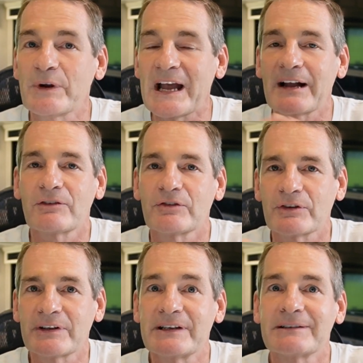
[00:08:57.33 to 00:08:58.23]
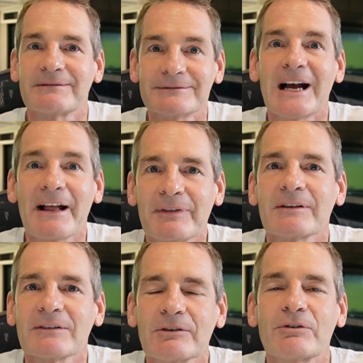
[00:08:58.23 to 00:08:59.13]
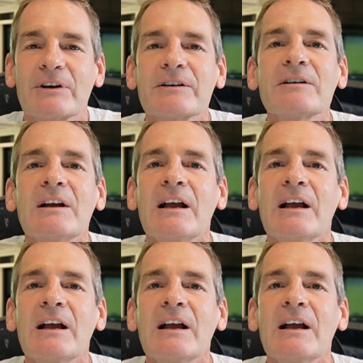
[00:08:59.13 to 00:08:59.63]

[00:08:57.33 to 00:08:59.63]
we actually got the little critter,